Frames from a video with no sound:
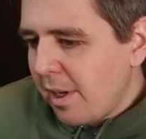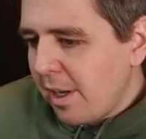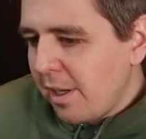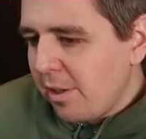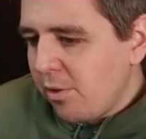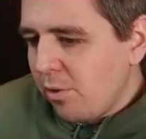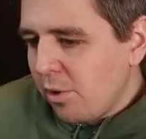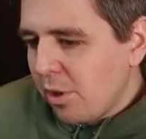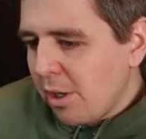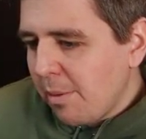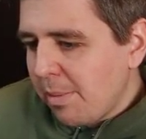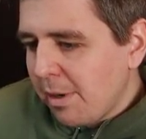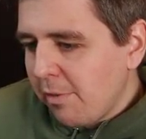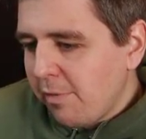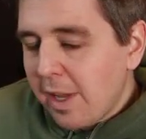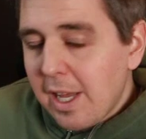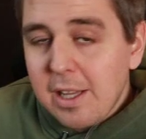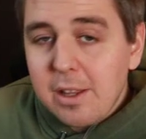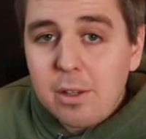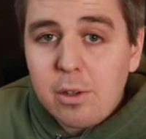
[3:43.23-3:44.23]
I do a couple
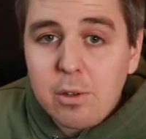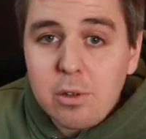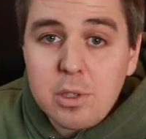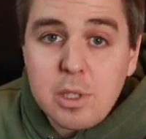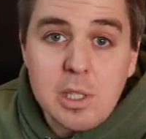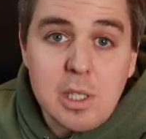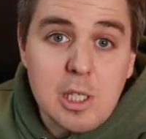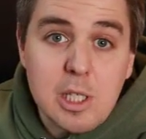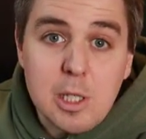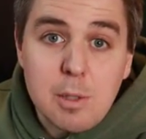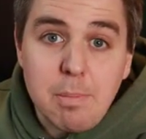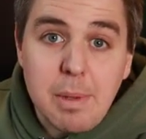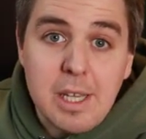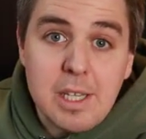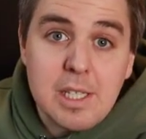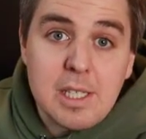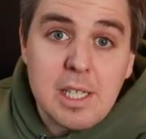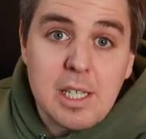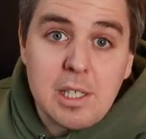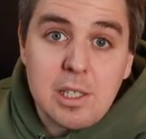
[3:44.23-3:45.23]
of enters.
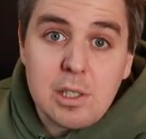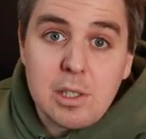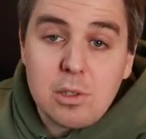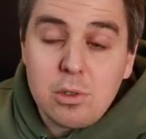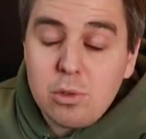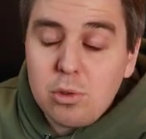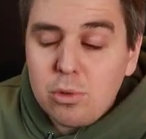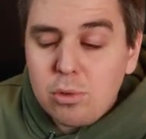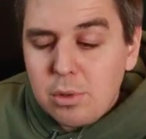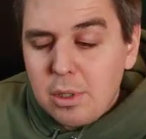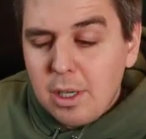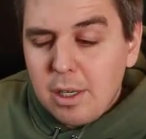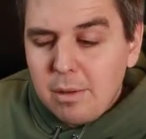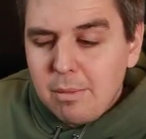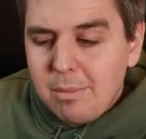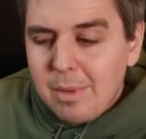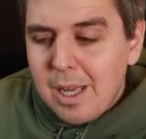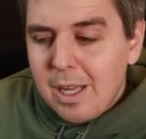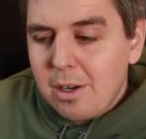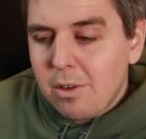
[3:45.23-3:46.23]
Spacings do
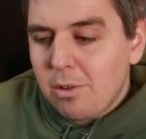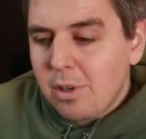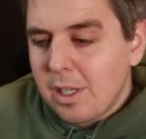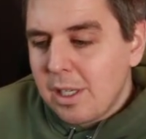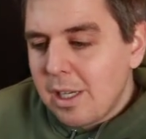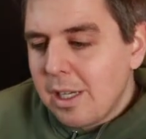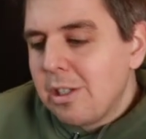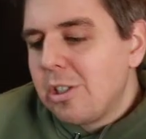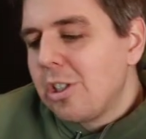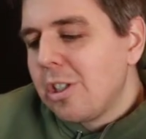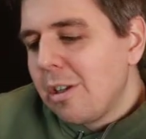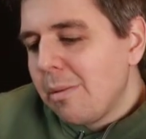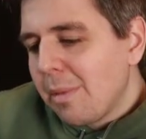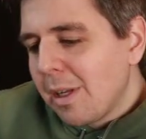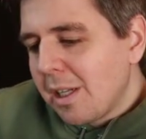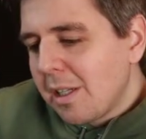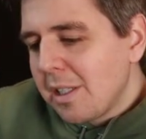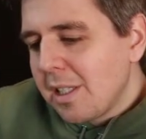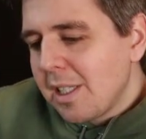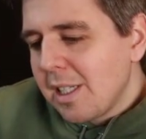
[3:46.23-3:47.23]
not matter in
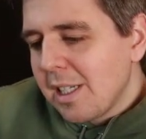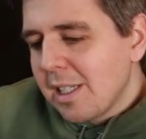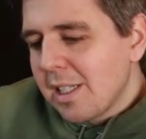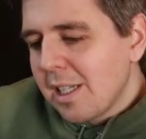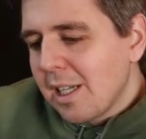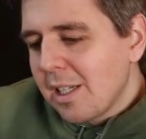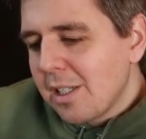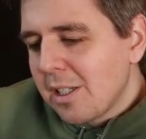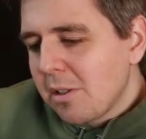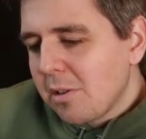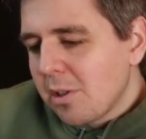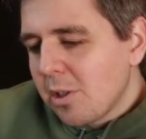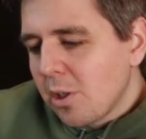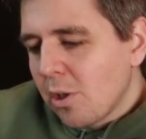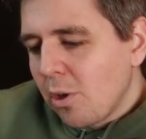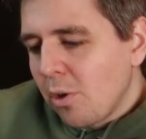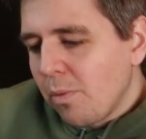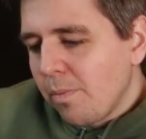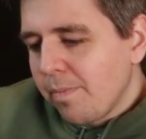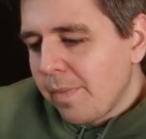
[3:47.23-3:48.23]
HTML and CSS.
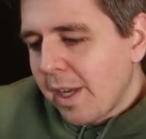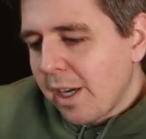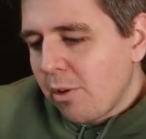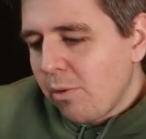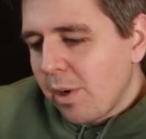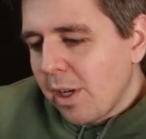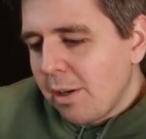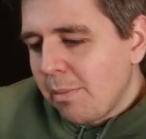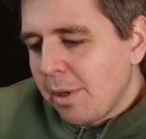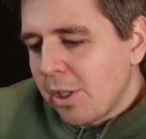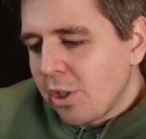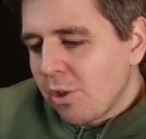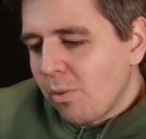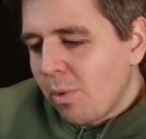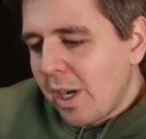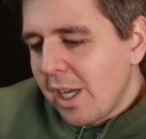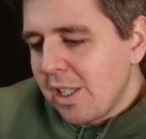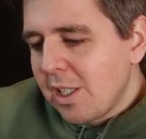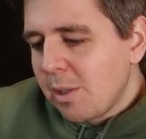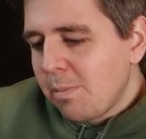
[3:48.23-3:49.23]
So I create a bunch
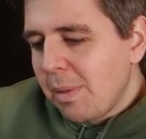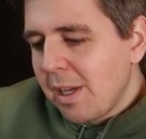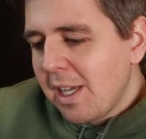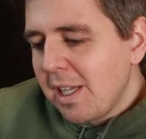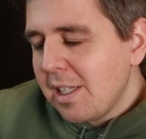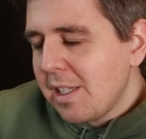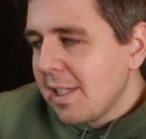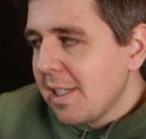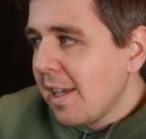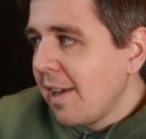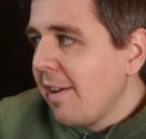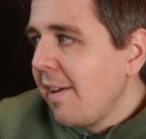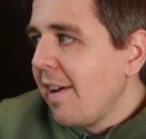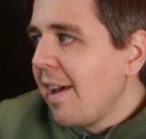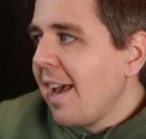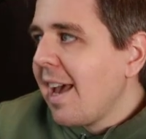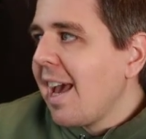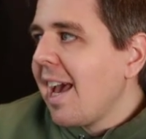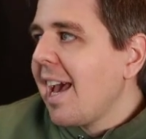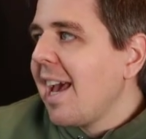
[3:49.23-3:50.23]
of white space
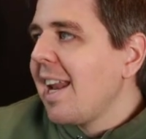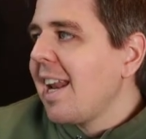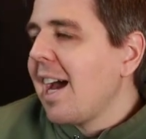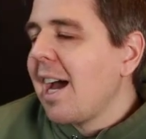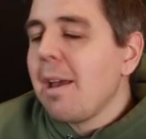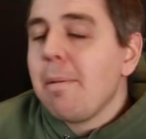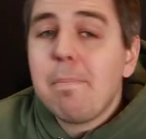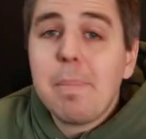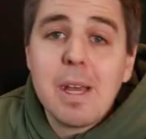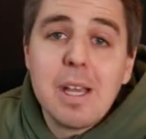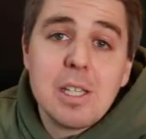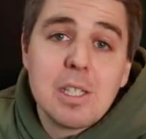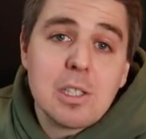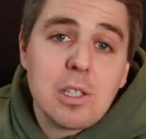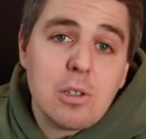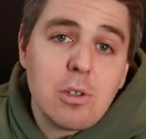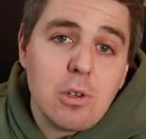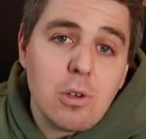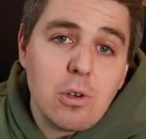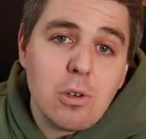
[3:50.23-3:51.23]
and I
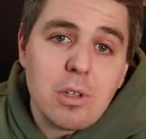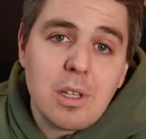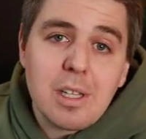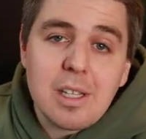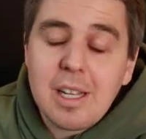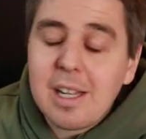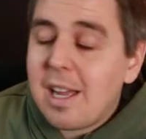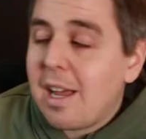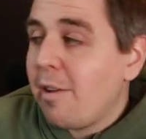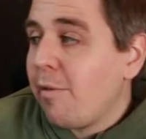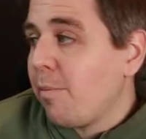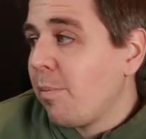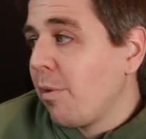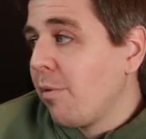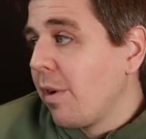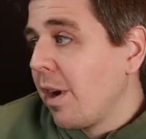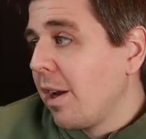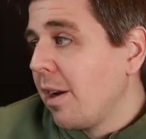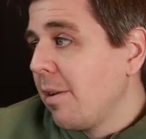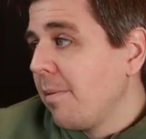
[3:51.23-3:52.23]
paste the code that I've
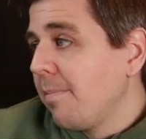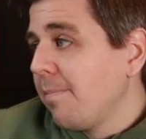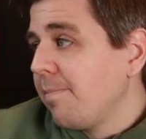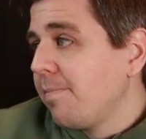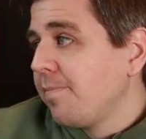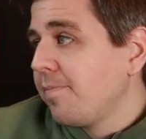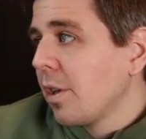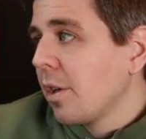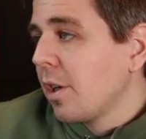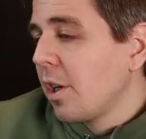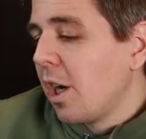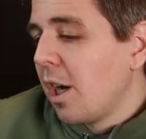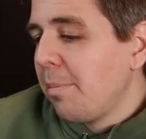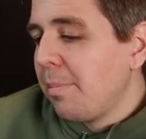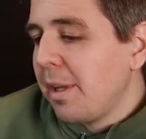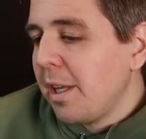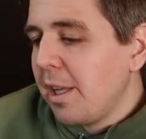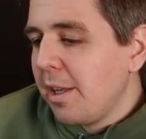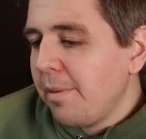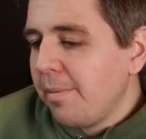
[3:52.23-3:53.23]
provided.
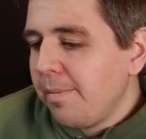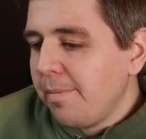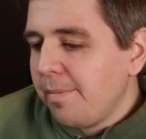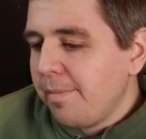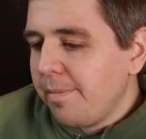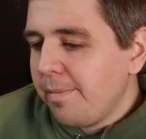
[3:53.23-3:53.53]
Copy